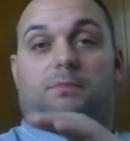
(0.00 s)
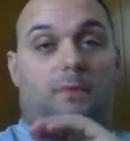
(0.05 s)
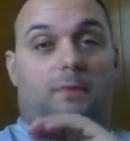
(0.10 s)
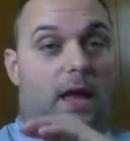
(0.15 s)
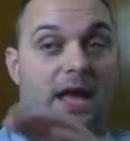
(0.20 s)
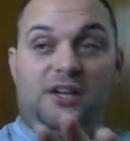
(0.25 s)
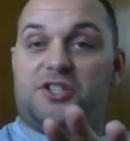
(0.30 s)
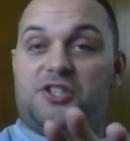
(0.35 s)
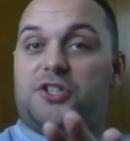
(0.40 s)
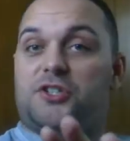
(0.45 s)

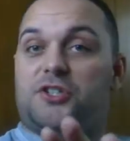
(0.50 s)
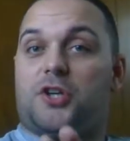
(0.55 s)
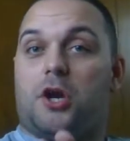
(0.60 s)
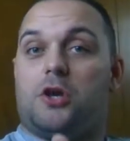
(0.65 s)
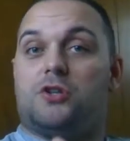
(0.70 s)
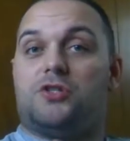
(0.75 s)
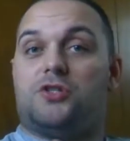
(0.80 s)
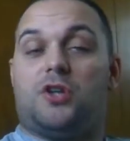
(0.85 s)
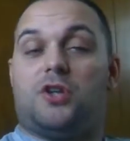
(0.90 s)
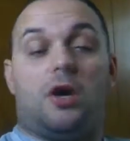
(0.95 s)
Engine
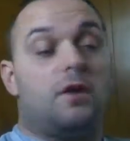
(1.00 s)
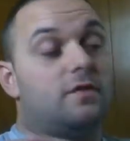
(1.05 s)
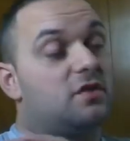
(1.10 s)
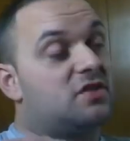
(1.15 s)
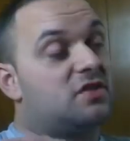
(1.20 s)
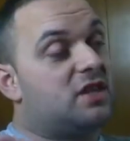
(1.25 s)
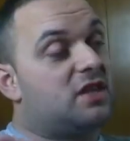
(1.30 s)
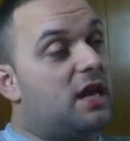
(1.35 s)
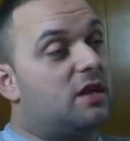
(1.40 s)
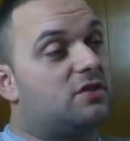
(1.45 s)
turns over,
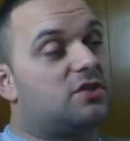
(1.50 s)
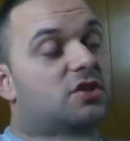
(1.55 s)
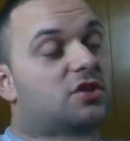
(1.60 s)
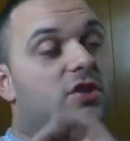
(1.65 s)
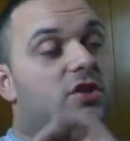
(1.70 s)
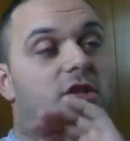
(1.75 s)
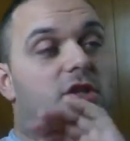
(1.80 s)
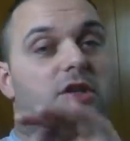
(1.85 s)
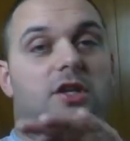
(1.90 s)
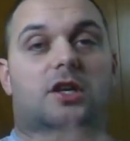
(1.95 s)
sounds
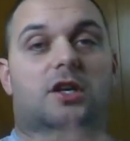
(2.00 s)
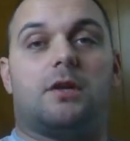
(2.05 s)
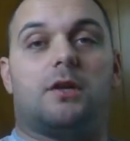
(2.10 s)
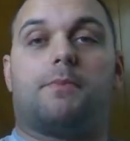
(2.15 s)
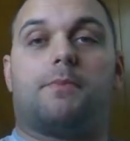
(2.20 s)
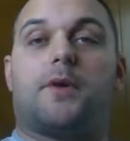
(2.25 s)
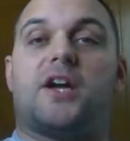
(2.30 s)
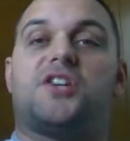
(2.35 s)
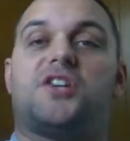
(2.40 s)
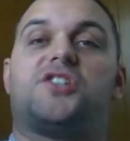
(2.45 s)
good, good
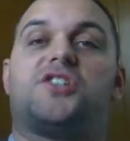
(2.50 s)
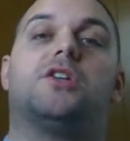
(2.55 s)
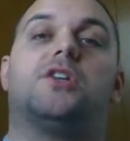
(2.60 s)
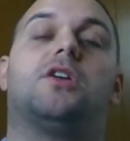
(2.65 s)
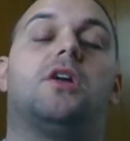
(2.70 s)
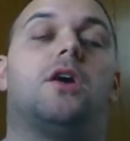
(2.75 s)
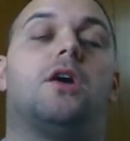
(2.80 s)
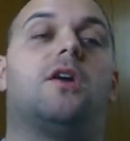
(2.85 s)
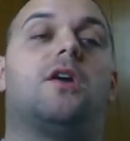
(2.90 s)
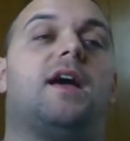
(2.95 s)
compression
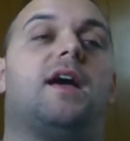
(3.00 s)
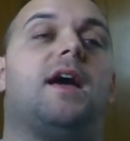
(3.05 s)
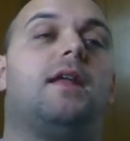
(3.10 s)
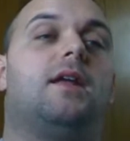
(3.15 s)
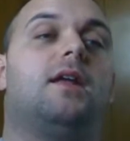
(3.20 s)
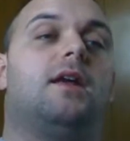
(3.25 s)
and all that.